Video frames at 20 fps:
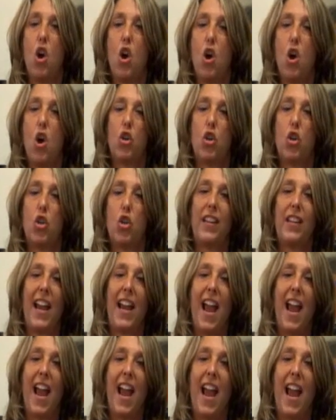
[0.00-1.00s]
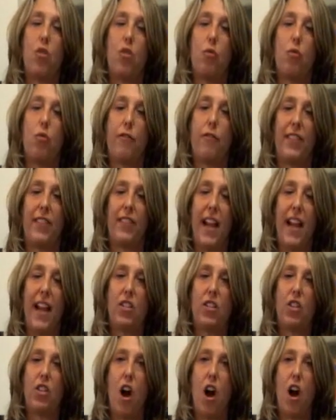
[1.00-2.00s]
Should they have to reflect
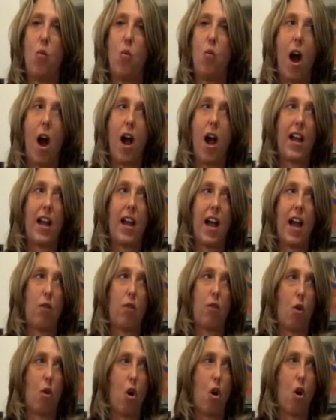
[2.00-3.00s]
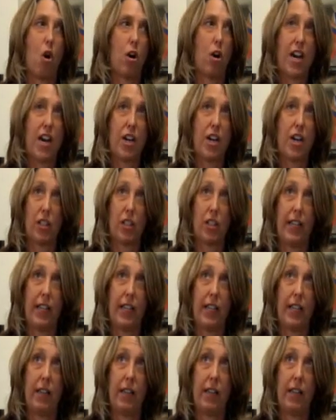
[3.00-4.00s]
on why they got it wrong
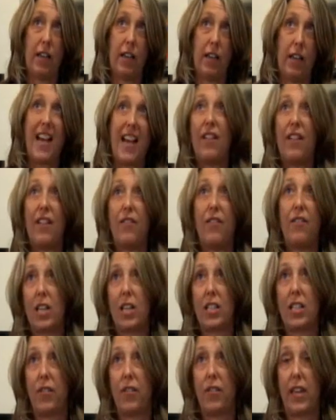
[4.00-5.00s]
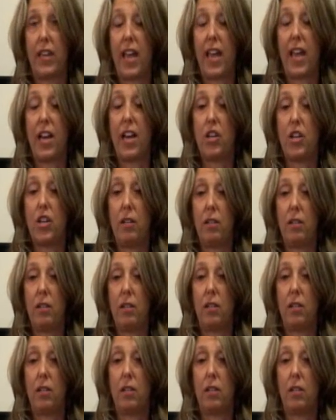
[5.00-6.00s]
initially and give a justification?
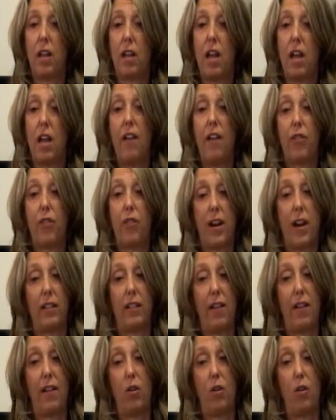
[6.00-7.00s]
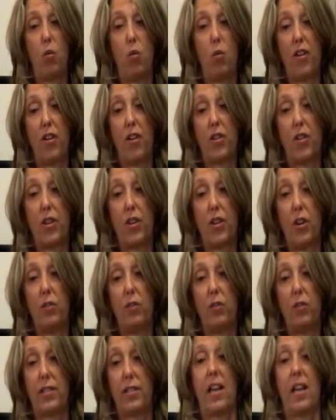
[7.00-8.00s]
If they're in a level 1 or 2,
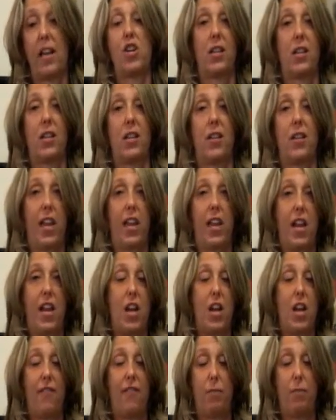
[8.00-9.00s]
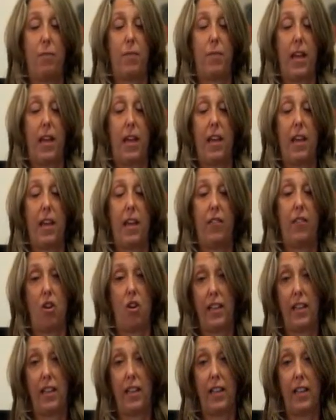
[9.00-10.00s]
does that justification have to be in the
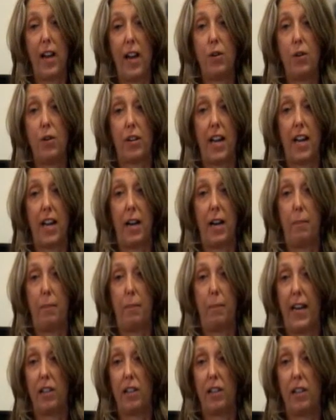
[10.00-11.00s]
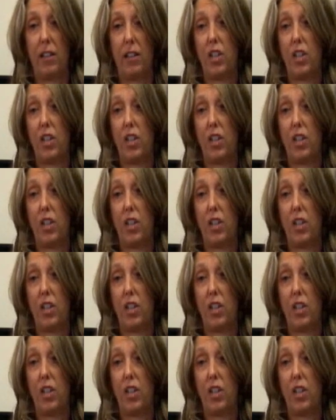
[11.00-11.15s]
target language or can it be in English?